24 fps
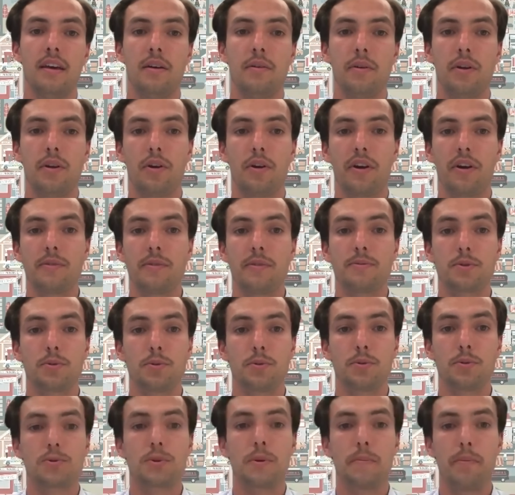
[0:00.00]
We noted it was
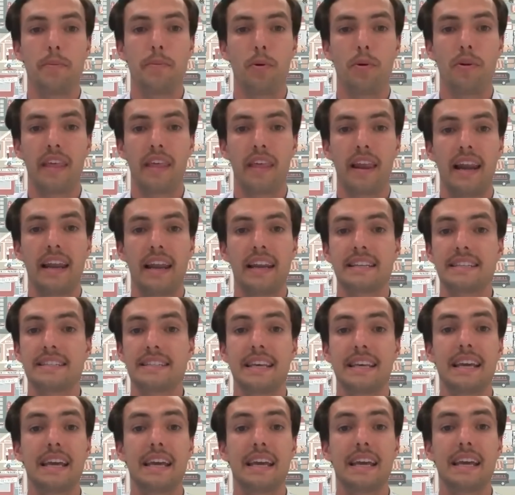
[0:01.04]
also important that lenders
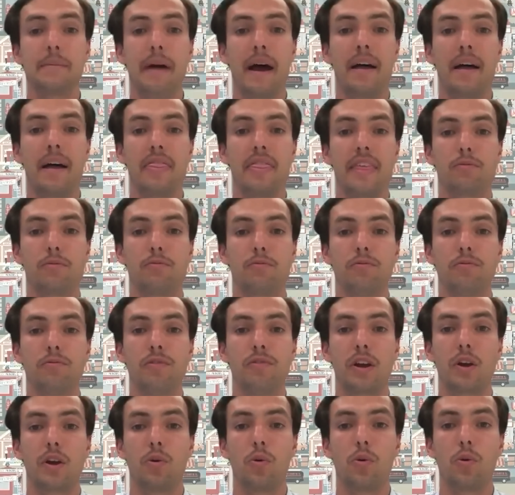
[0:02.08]
think about their
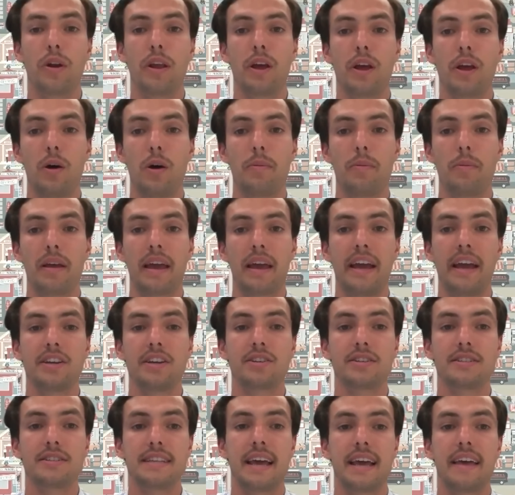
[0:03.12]
recording
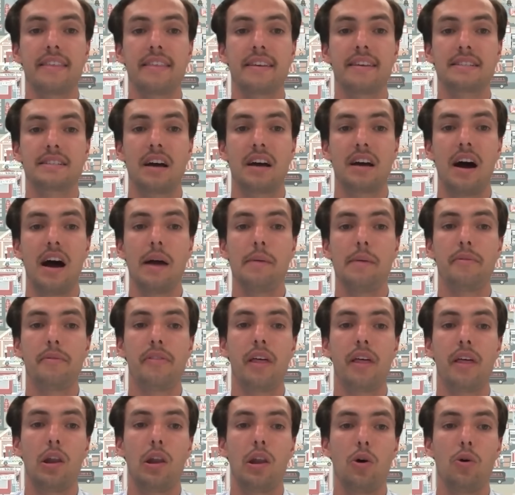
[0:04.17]
obligations at the time of
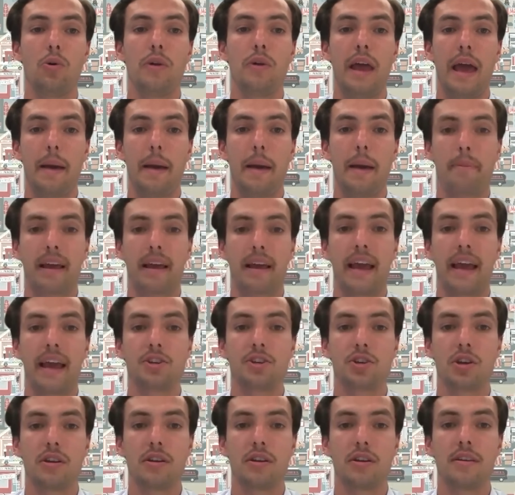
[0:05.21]
the loan
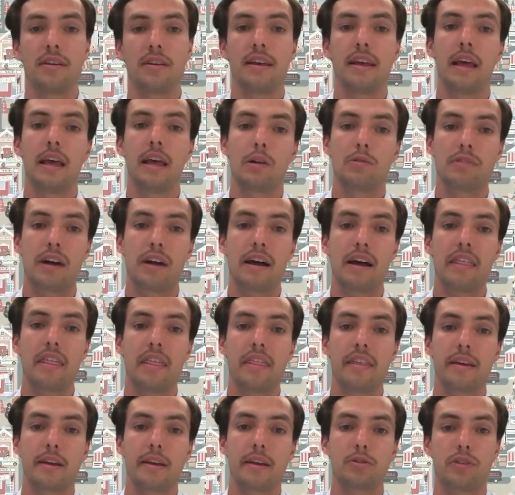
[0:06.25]
application, rather
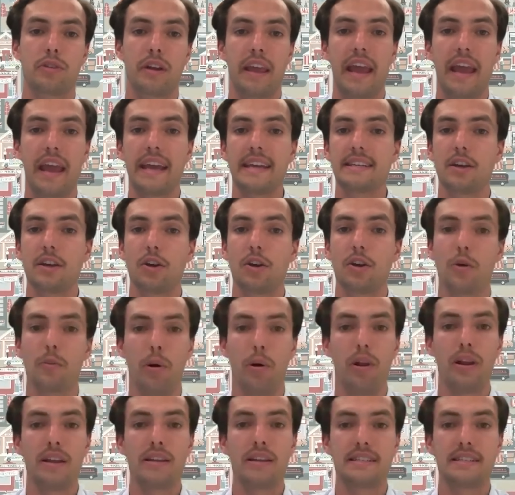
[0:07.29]
than creating or
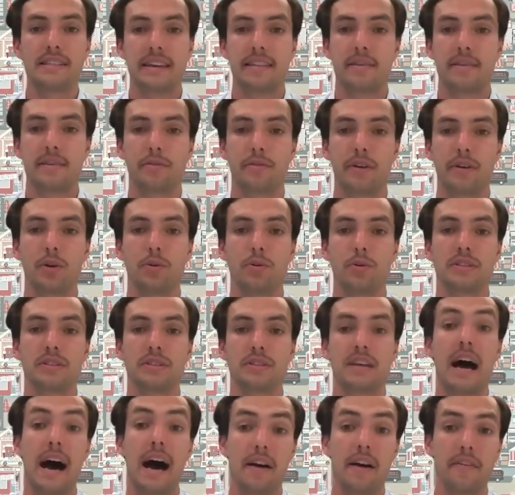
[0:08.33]
pulling together records
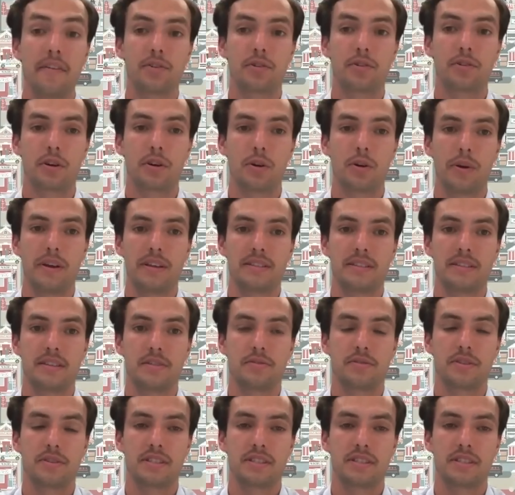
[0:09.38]
after a request is